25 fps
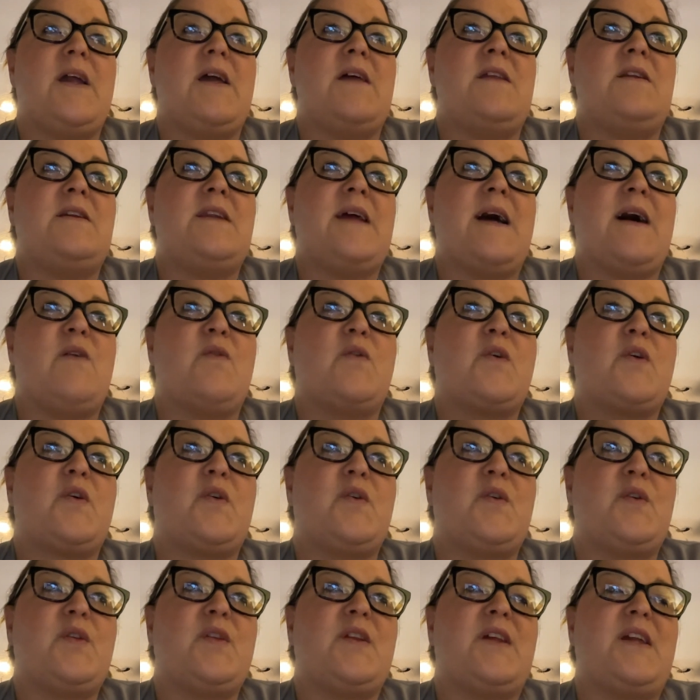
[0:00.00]
And now
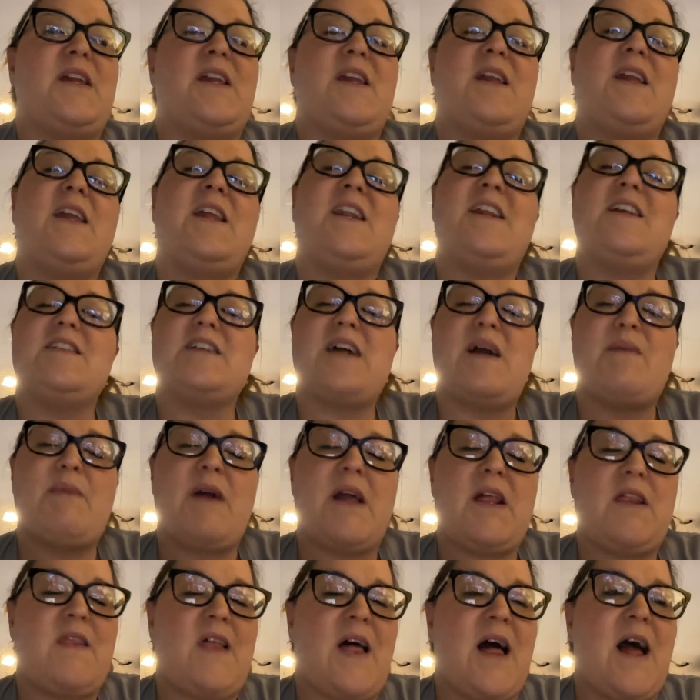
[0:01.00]
currently, anytime
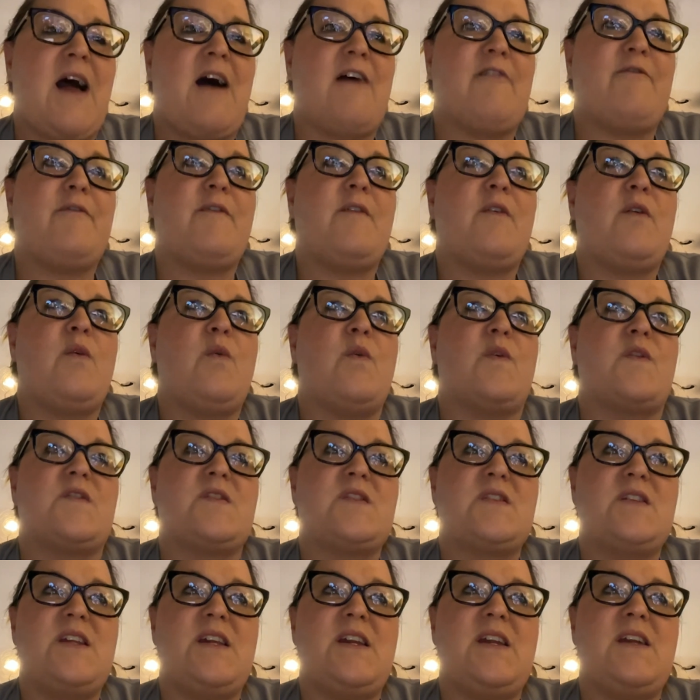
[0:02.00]
I laugh or
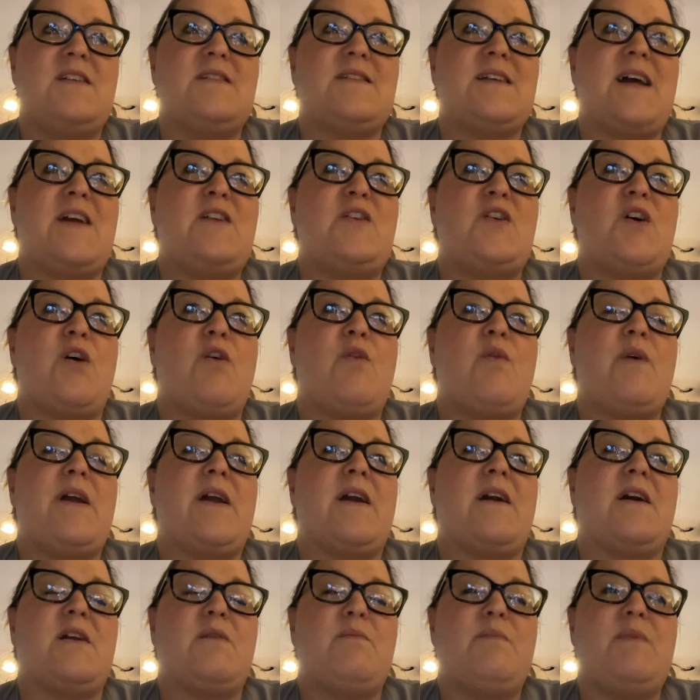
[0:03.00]
sneeze, I know
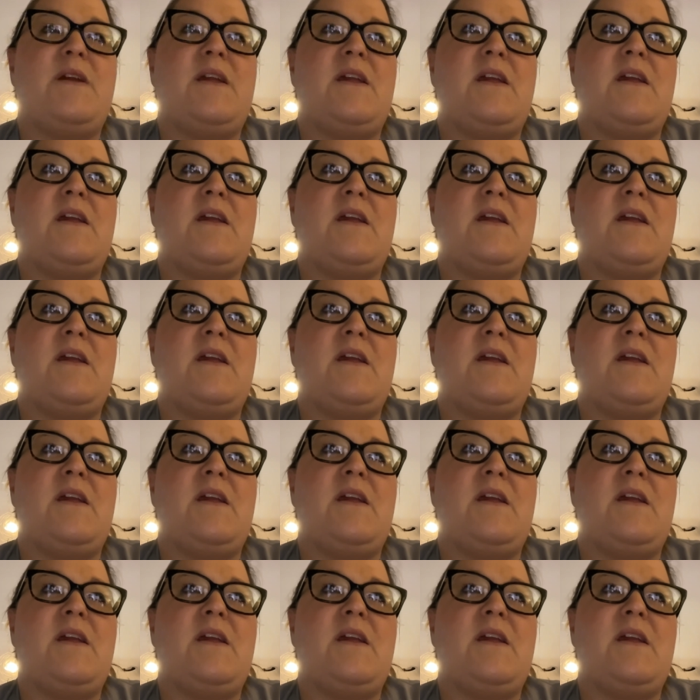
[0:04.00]
it could